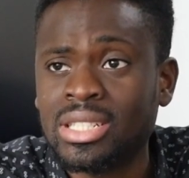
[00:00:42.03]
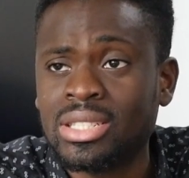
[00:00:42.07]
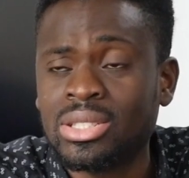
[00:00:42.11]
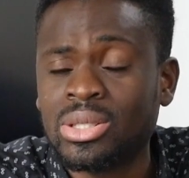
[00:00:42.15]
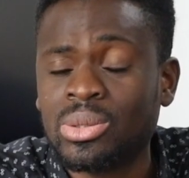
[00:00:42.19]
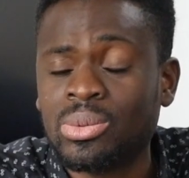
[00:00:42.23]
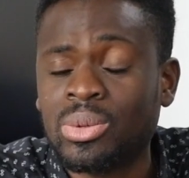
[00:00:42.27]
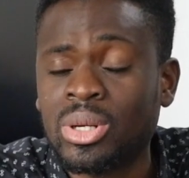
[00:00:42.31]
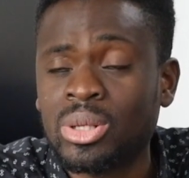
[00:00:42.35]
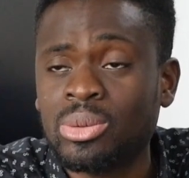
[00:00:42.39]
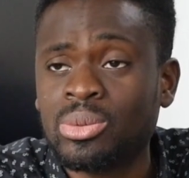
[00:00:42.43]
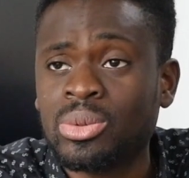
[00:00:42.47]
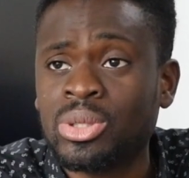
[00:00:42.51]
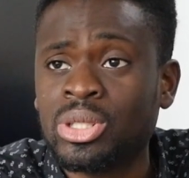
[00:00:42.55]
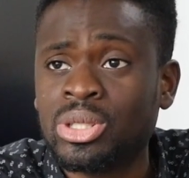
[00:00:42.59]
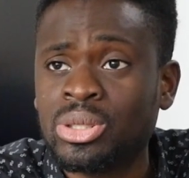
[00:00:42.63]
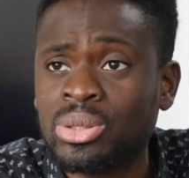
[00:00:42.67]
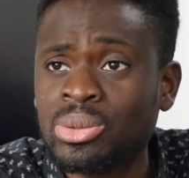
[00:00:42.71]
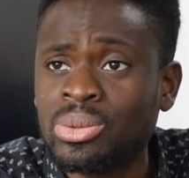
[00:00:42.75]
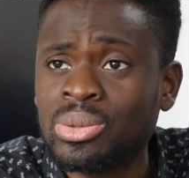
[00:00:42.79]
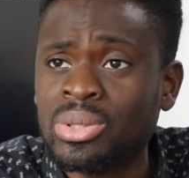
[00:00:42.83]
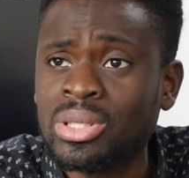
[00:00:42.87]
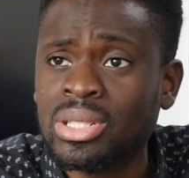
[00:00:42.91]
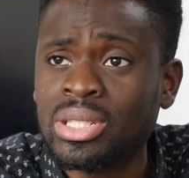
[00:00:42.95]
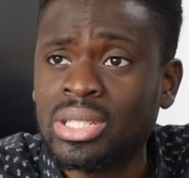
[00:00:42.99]
So what we're
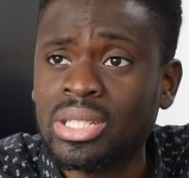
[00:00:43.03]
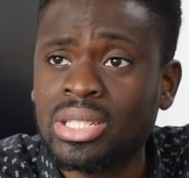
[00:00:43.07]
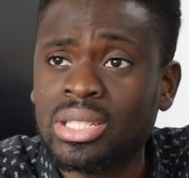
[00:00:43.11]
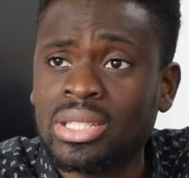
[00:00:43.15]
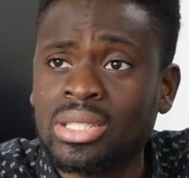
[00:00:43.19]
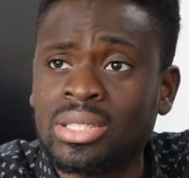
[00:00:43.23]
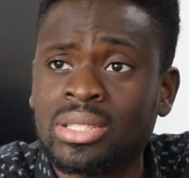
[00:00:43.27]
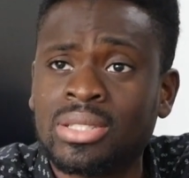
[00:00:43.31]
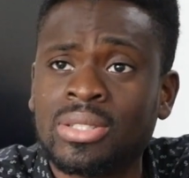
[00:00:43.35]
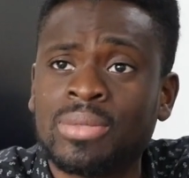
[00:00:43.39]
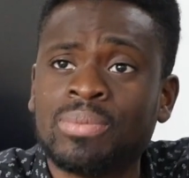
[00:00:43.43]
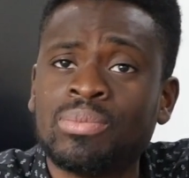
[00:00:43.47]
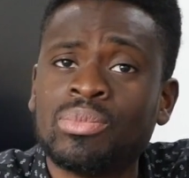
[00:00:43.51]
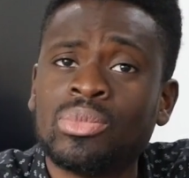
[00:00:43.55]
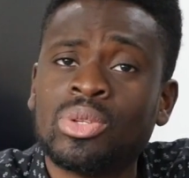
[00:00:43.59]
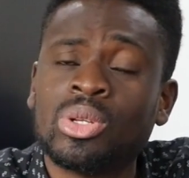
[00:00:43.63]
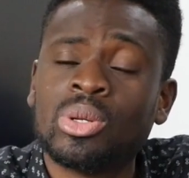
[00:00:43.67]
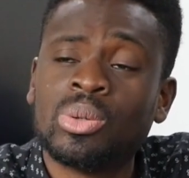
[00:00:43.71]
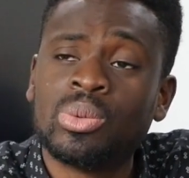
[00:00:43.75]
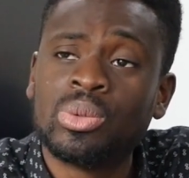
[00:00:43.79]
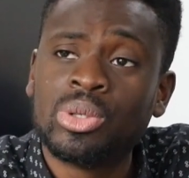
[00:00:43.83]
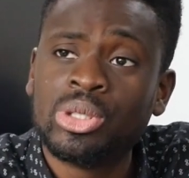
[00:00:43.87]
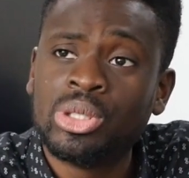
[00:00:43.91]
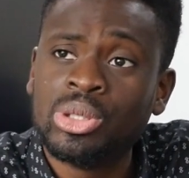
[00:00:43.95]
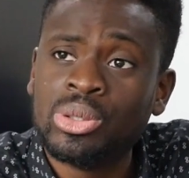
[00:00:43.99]
doing is
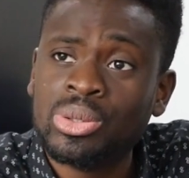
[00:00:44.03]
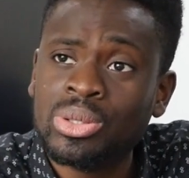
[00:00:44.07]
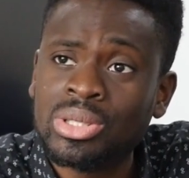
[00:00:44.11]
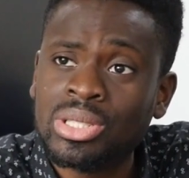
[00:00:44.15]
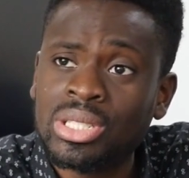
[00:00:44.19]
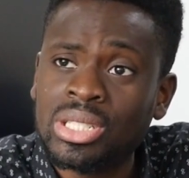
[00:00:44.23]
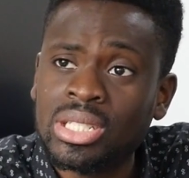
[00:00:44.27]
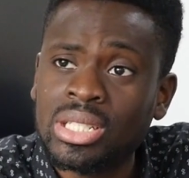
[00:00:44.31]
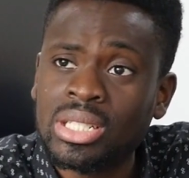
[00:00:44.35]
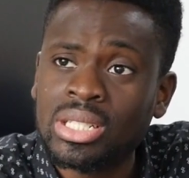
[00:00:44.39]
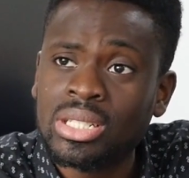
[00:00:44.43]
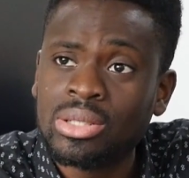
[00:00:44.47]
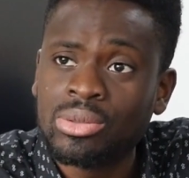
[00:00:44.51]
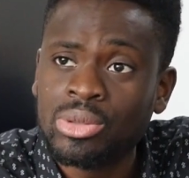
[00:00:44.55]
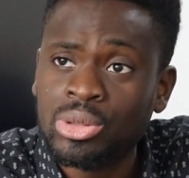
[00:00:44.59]
we're using